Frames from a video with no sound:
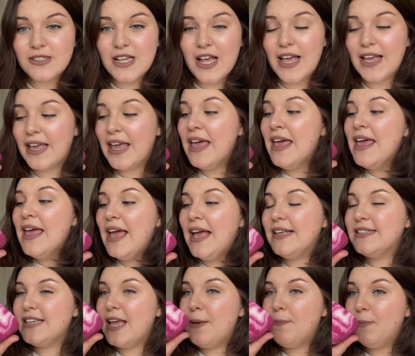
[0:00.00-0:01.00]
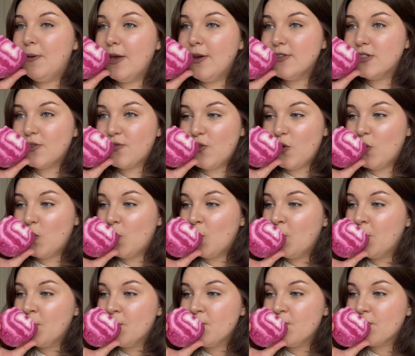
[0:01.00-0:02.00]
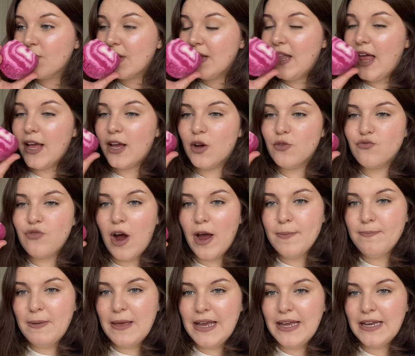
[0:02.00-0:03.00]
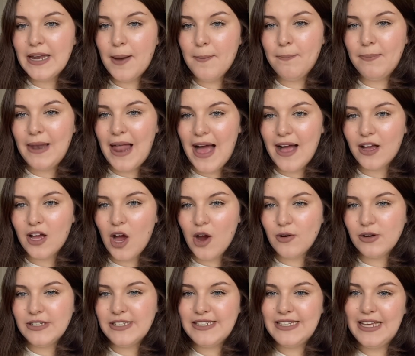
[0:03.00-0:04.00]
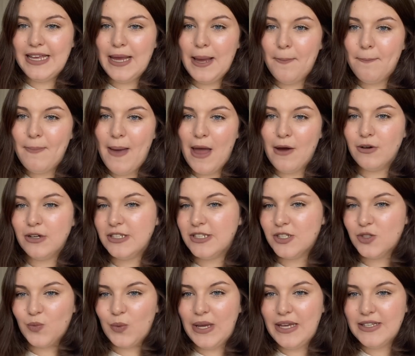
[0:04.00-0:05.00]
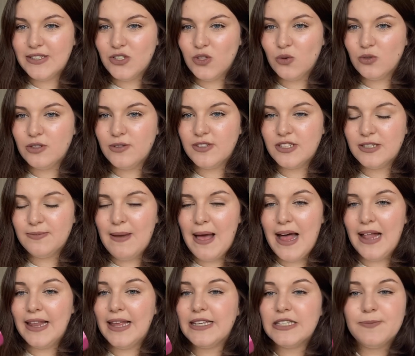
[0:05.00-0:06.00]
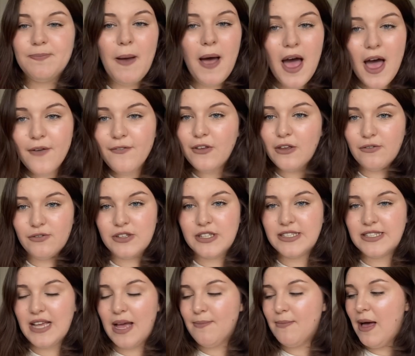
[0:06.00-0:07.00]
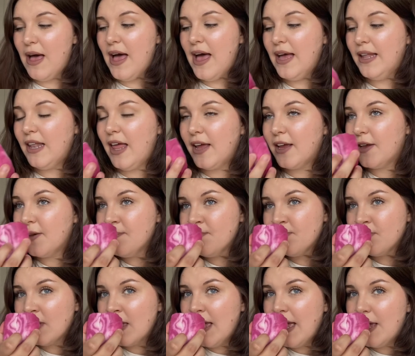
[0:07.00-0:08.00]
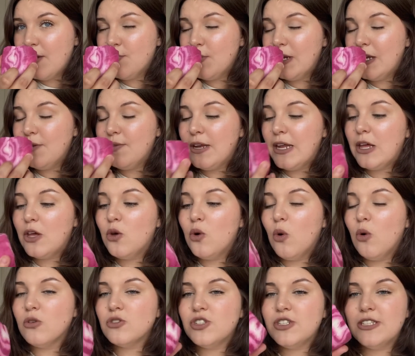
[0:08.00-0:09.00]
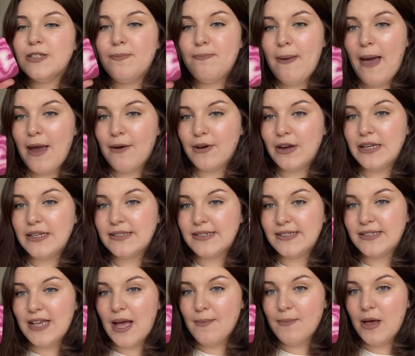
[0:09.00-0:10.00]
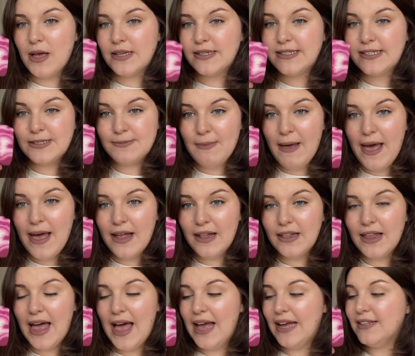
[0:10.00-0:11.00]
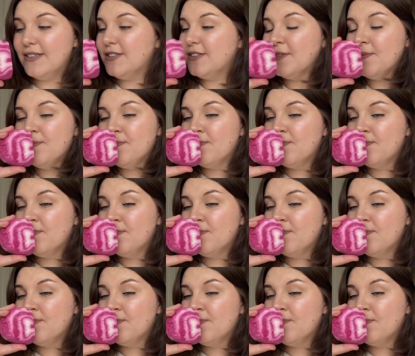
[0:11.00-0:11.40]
like, it's a beautiful like Ribena blackcurranty berry sweet sort of smell. It's perfect for the summer, like a really gorgeous berry summer smell, and